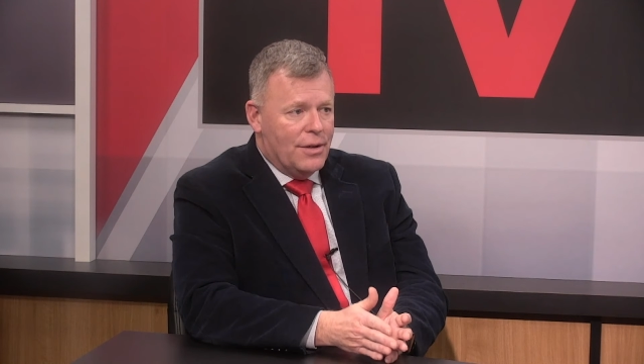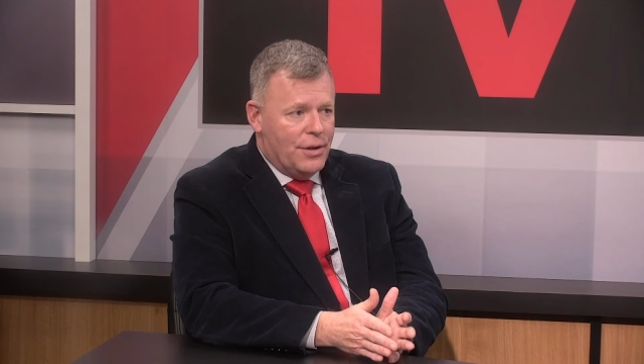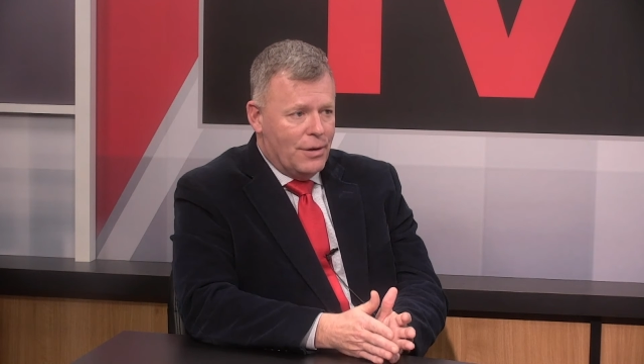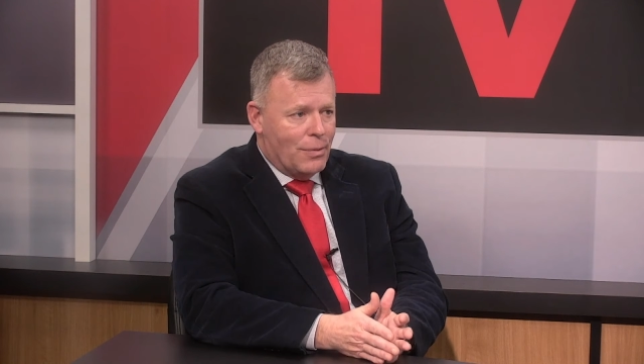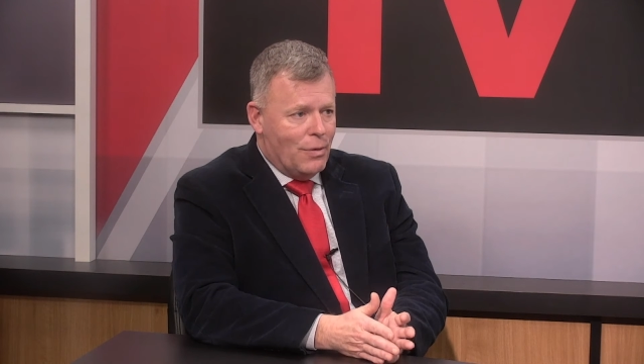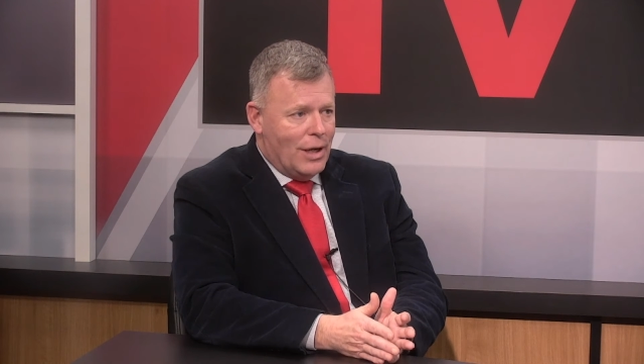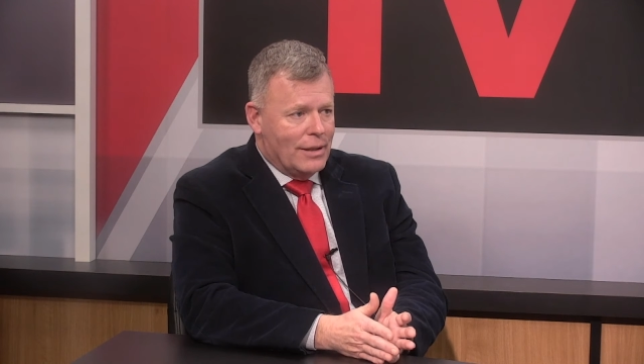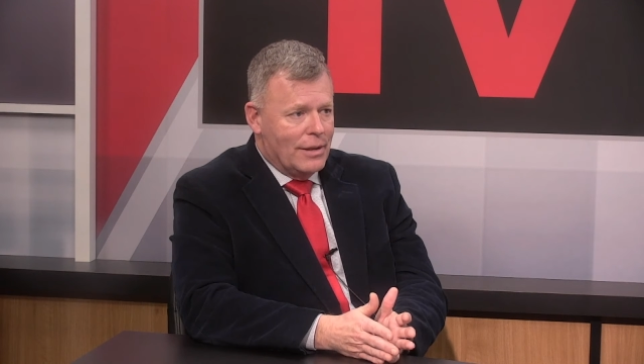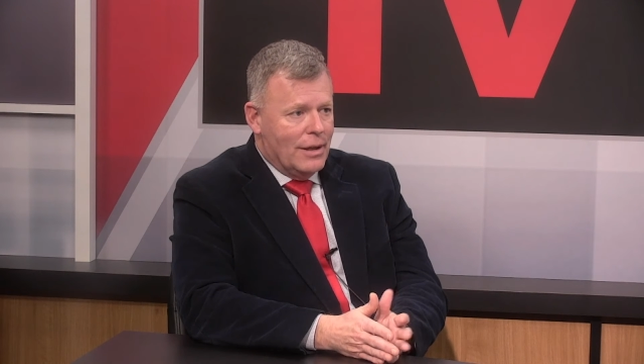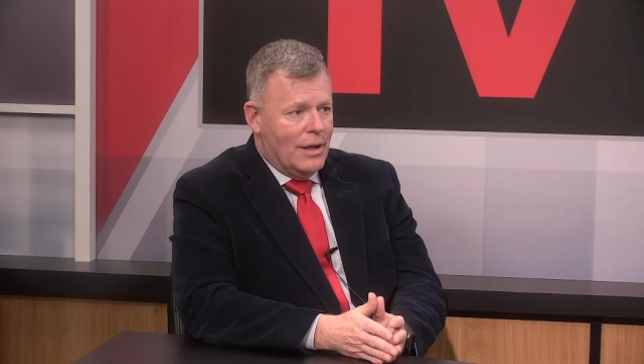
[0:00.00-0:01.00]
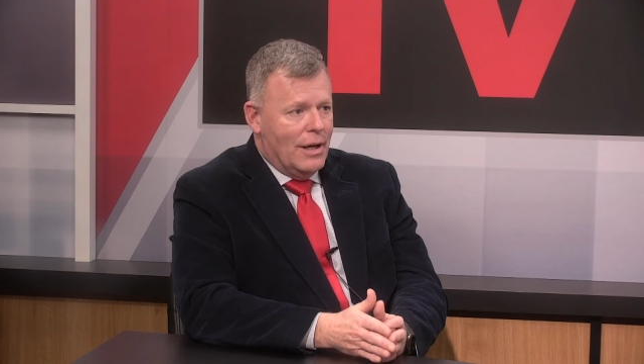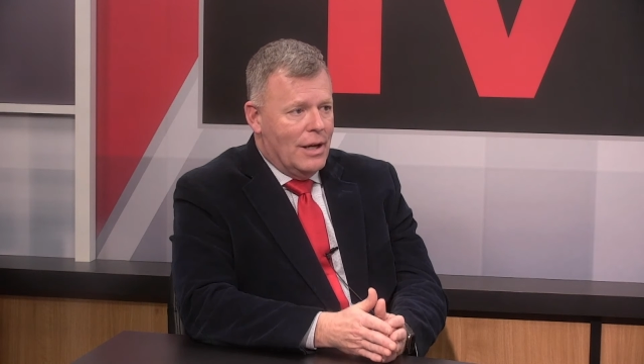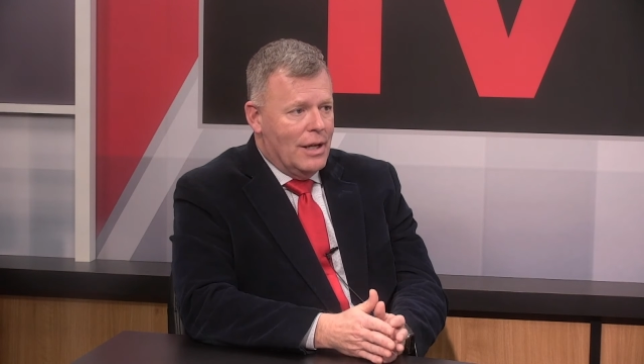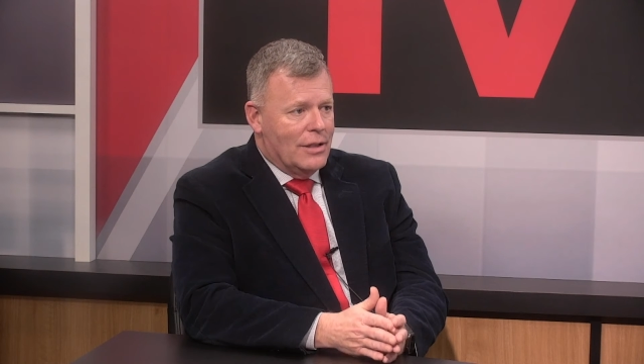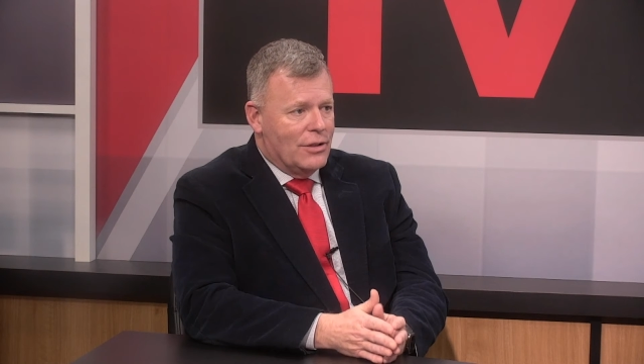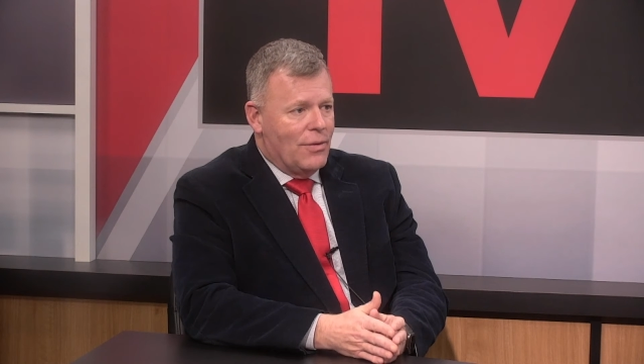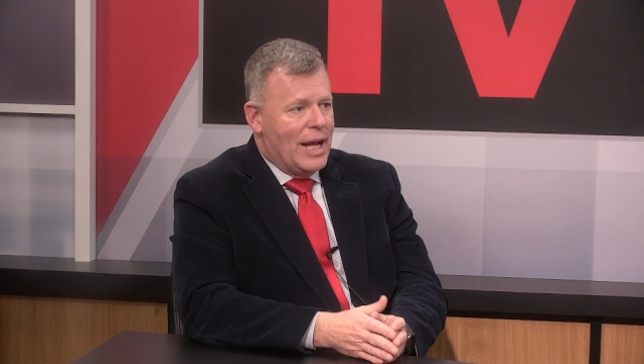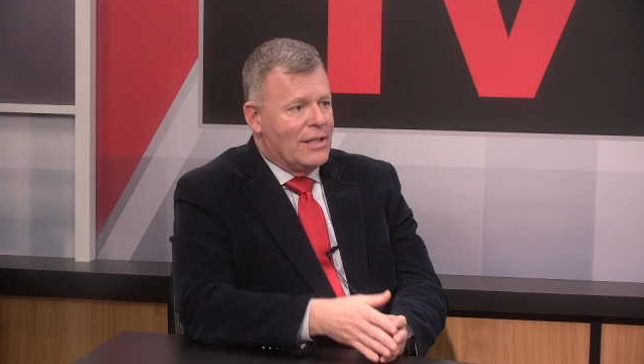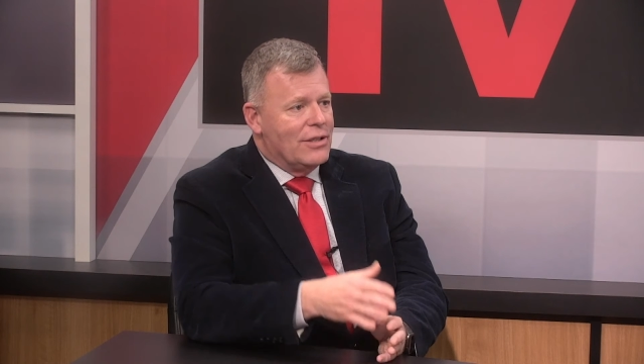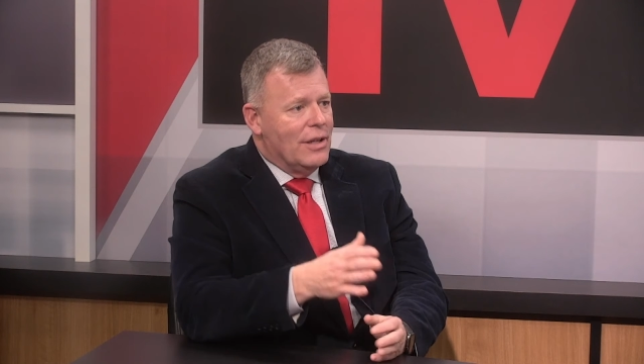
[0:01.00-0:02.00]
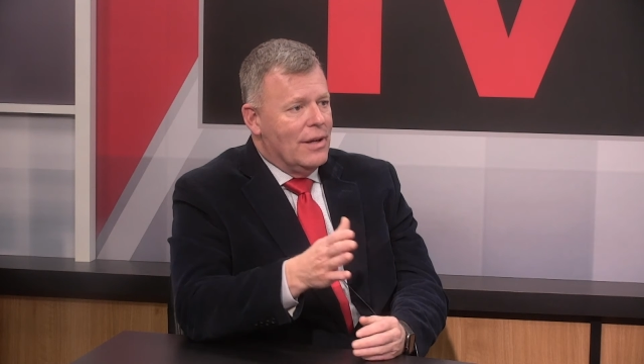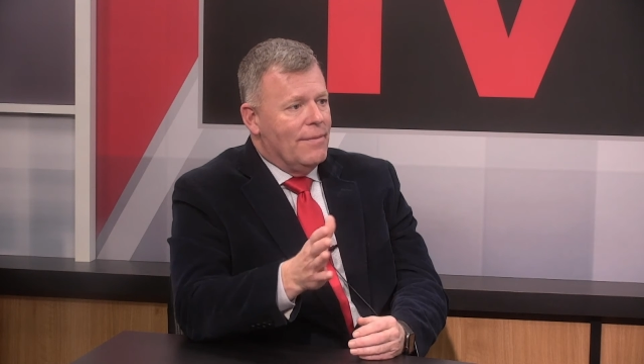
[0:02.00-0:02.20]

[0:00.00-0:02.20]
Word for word: year one. Uh, and so that's,